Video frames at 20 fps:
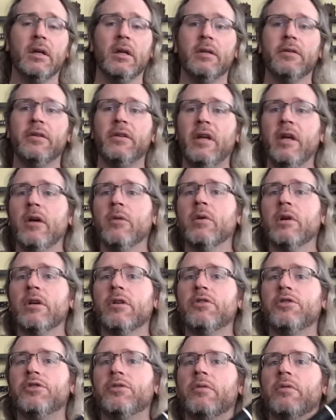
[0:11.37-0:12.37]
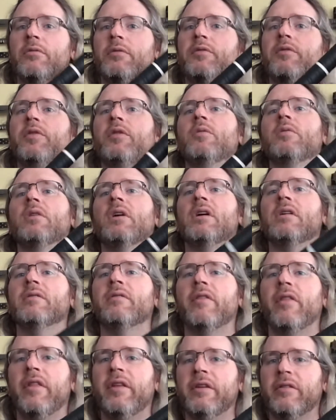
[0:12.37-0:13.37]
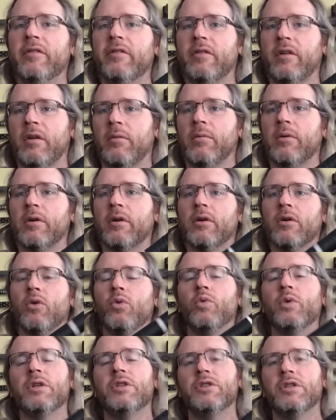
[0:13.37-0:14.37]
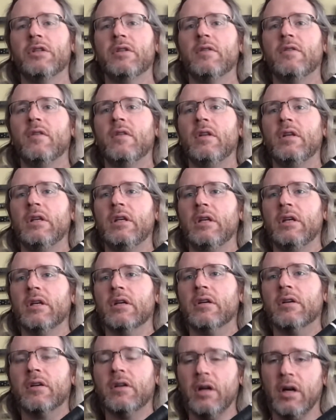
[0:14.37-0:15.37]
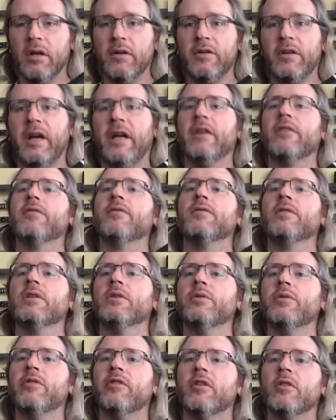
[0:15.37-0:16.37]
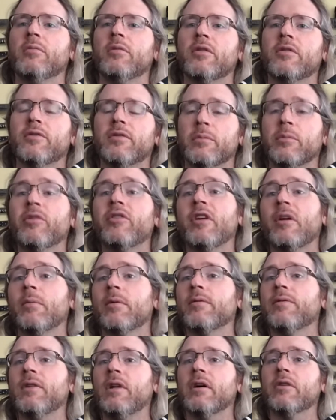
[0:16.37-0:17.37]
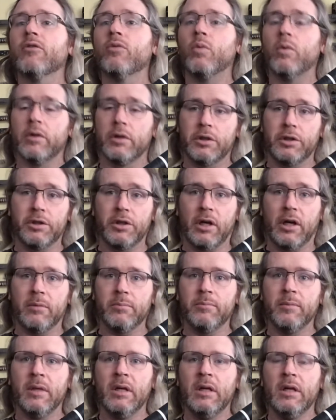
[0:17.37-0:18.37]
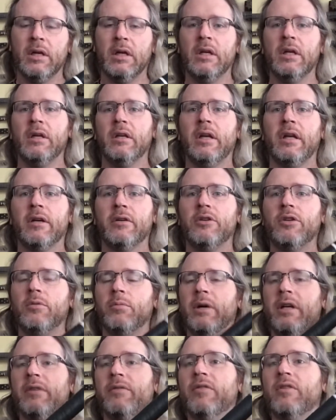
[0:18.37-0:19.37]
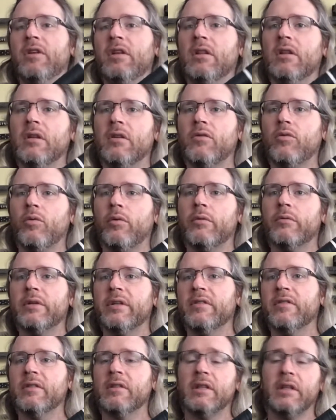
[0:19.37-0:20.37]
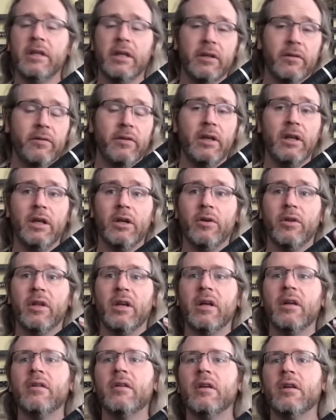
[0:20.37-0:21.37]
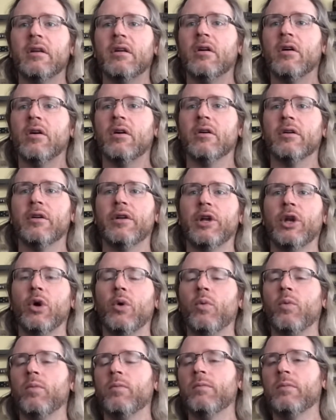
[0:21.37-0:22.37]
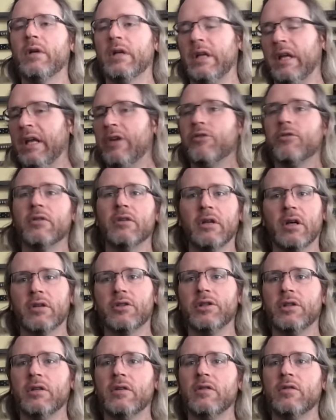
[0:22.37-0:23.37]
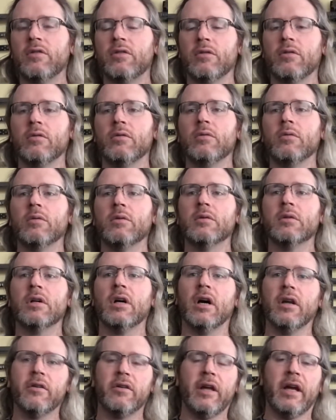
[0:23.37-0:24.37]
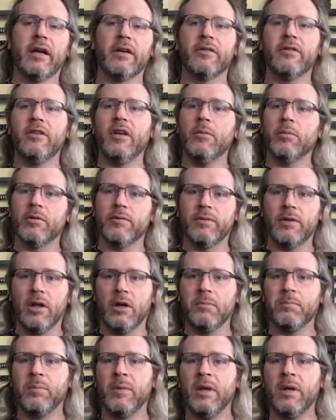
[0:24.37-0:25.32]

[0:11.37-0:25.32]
Today I wanted to shoot a review of this saber, which is the Contact Flow Saber from Saberflux Workshop. Now, you might have seen this one recently in a video that I did on an introduction to contact saber flow.